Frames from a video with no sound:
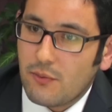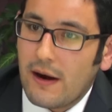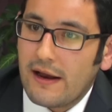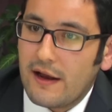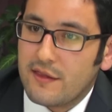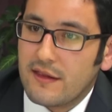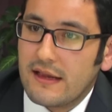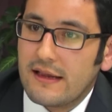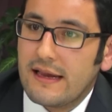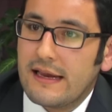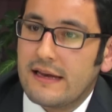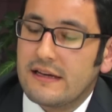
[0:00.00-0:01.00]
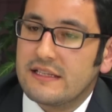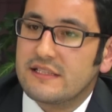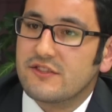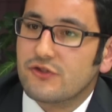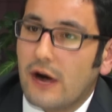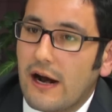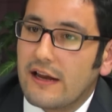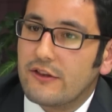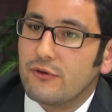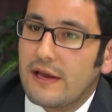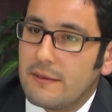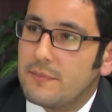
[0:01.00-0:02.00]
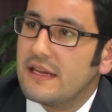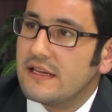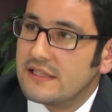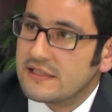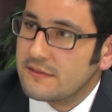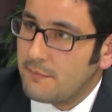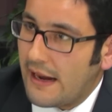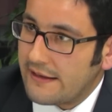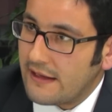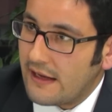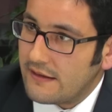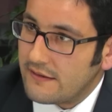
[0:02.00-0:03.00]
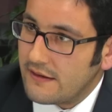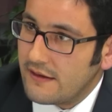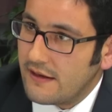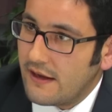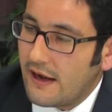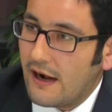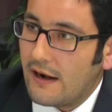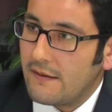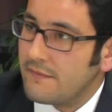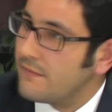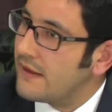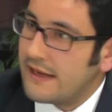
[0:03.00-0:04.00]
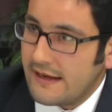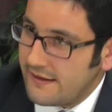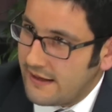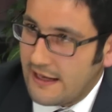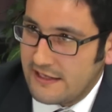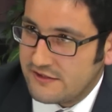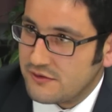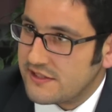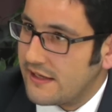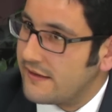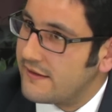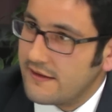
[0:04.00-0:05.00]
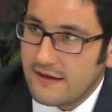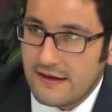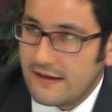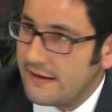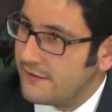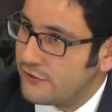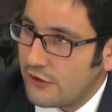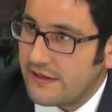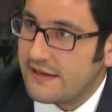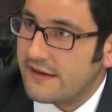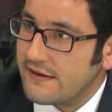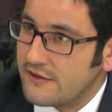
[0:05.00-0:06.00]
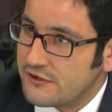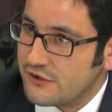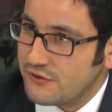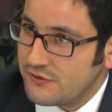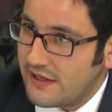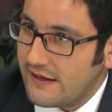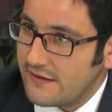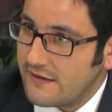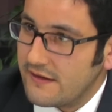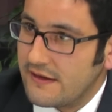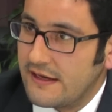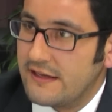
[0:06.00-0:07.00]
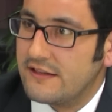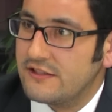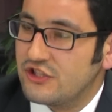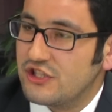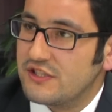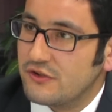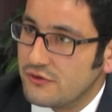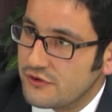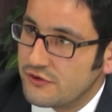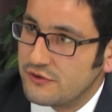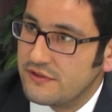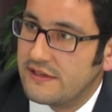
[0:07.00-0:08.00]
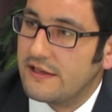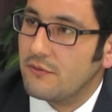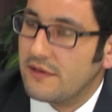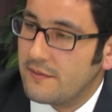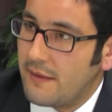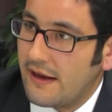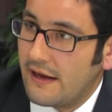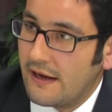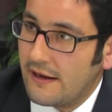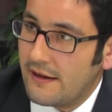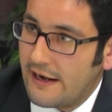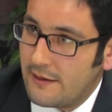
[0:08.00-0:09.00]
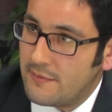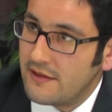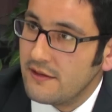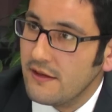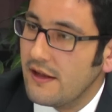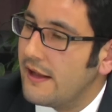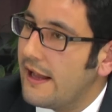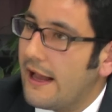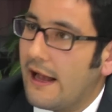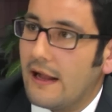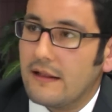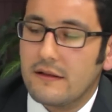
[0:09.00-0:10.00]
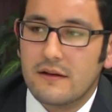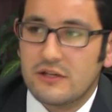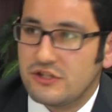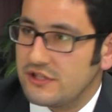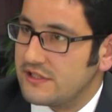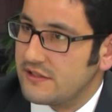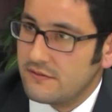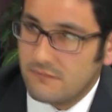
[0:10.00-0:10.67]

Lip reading: why I think it is trying to appease Baghdad. As you said, Turkey didn't used to do that. It just used to deal with Erbil, and it just